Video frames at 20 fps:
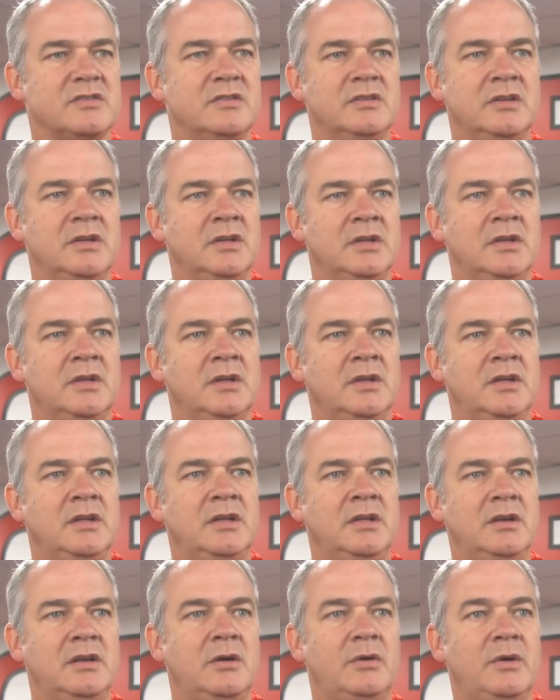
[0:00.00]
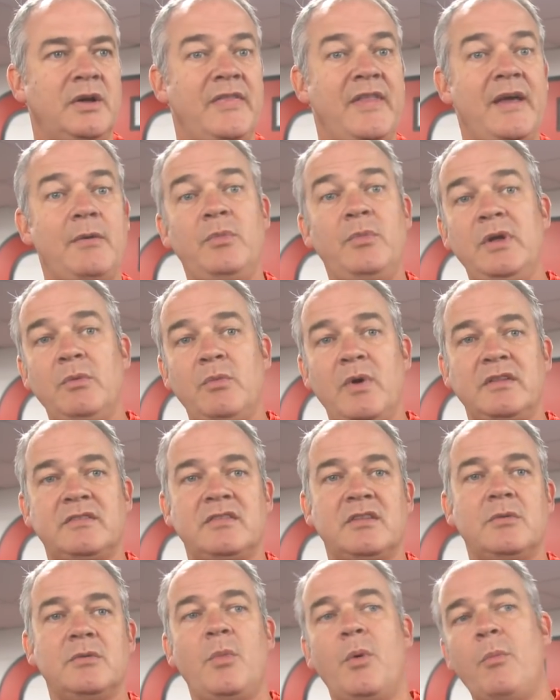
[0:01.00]
And, you know, and then we went
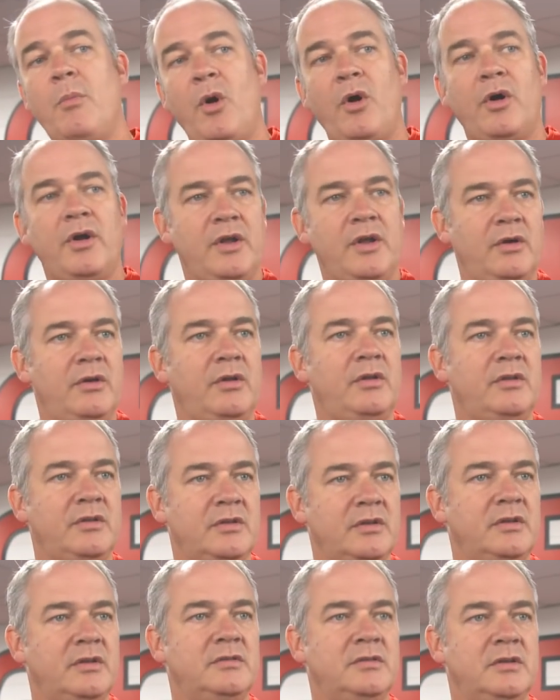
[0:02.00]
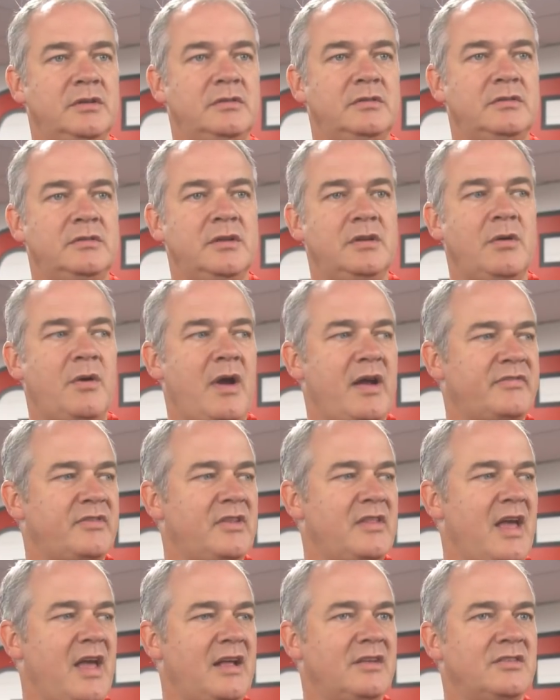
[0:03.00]
to the memorial and you know,
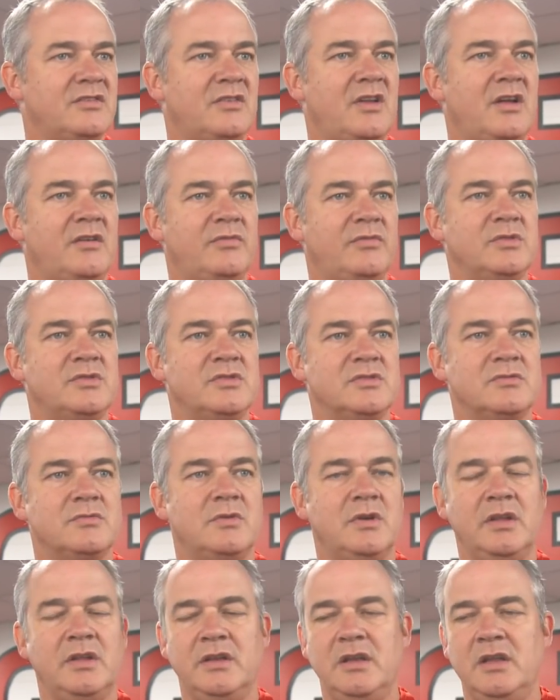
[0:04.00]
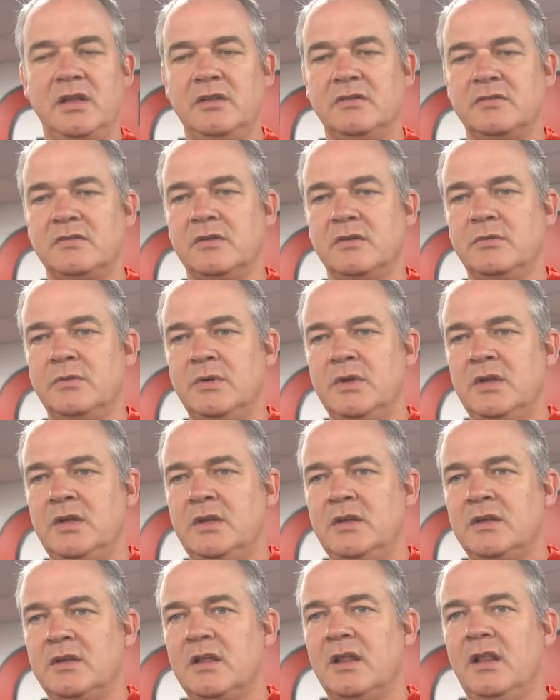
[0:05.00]
after that and stuff, which is really neat. So
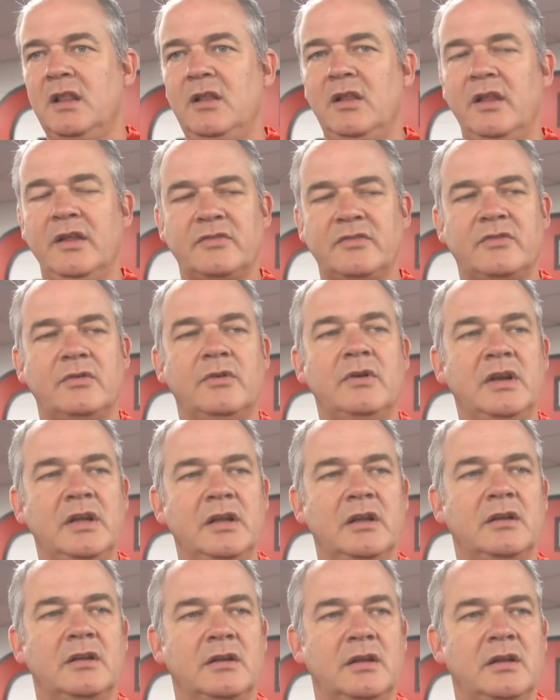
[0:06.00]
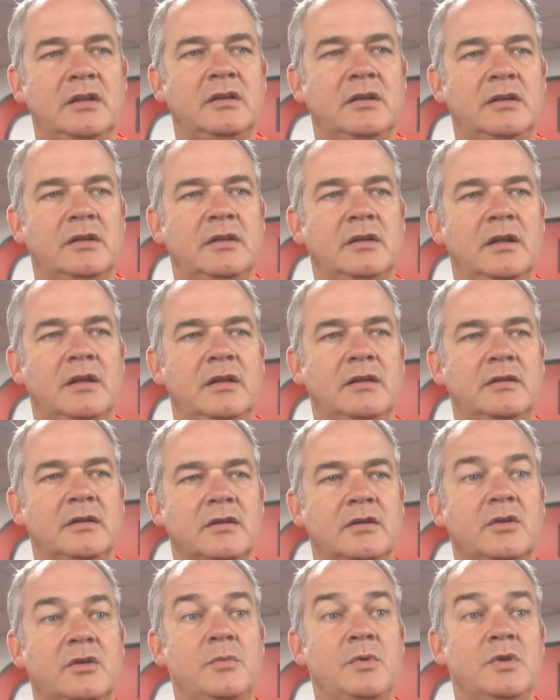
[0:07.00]
a little history
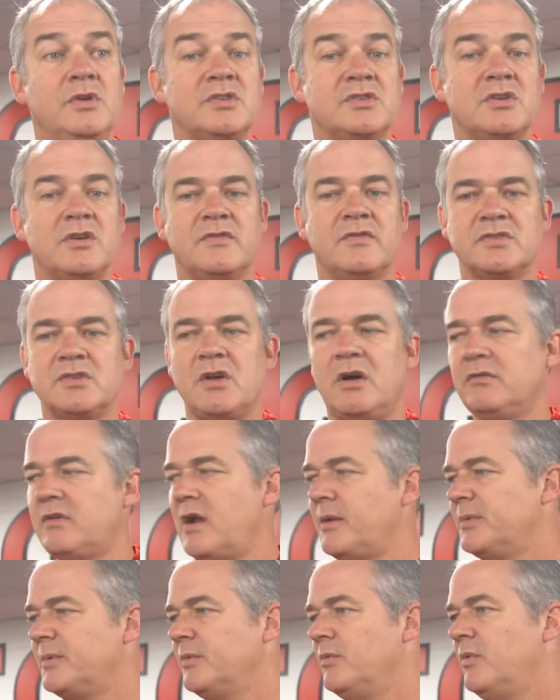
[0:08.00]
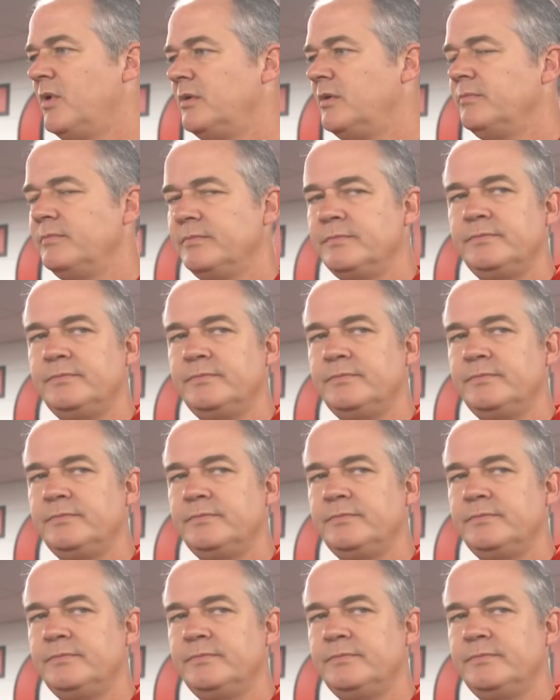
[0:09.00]
and community service all wrapped in one.